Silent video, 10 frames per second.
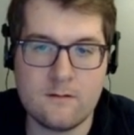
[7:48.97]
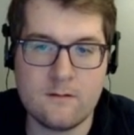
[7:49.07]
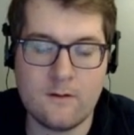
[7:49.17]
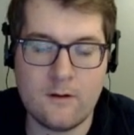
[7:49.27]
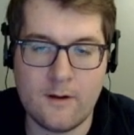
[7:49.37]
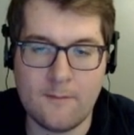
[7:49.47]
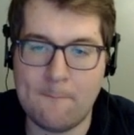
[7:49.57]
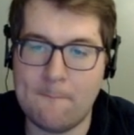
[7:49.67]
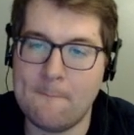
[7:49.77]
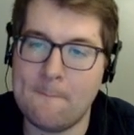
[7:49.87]
All right.
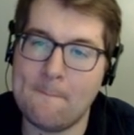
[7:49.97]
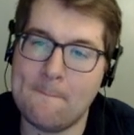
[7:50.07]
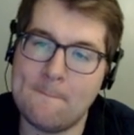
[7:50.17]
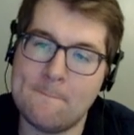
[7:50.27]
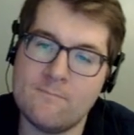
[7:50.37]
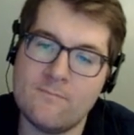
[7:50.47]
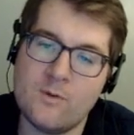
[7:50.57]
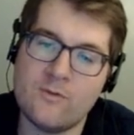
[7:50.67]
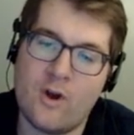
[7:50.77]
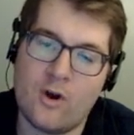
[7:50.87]

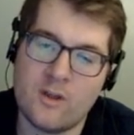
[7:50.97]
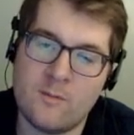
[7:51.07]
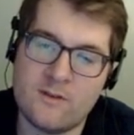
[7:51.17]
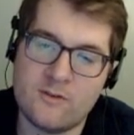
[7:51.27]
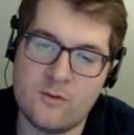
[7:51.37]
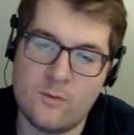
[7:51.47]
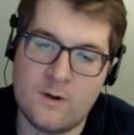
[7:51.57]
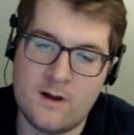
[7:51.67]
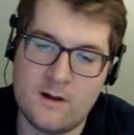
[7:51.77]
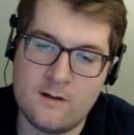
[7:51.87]
There was an argument
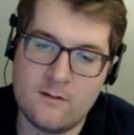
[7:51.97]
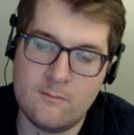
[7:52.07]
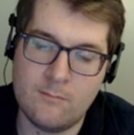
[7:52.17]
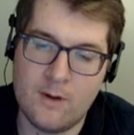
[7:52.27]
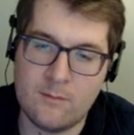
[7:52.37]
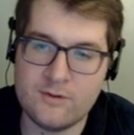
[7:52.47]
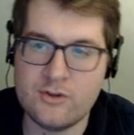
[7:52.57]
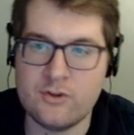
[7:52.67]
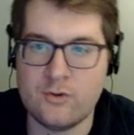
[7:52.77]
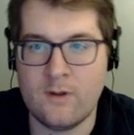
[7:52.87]
to bump
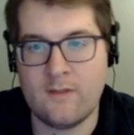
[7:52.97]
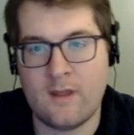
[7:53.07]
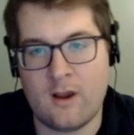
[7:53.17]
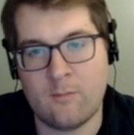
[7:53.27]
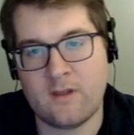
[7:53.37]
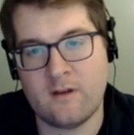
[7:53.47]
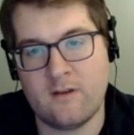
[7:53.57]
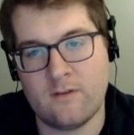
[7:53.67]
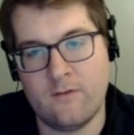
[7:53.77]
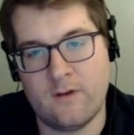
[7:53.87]
2 in there
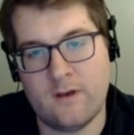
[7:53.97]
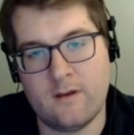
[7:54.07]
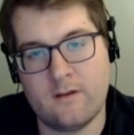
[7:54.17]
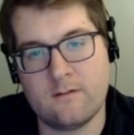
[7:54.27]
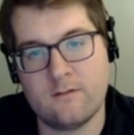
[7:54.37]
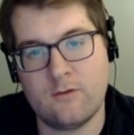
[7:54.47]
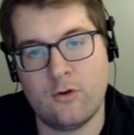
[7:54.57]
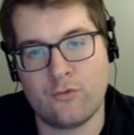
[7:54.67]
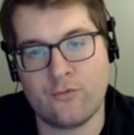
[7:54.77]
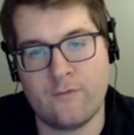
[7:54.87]
because of
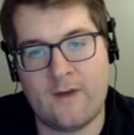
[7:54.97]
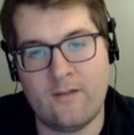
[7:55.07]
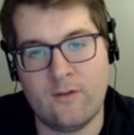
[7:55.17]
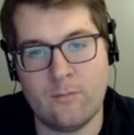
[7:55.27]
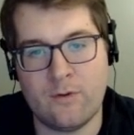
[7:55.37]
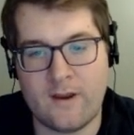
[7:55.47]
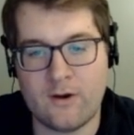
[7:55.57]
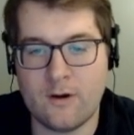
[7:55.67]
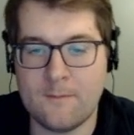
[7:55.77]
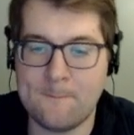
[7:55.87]
Ultraviolet Breaker.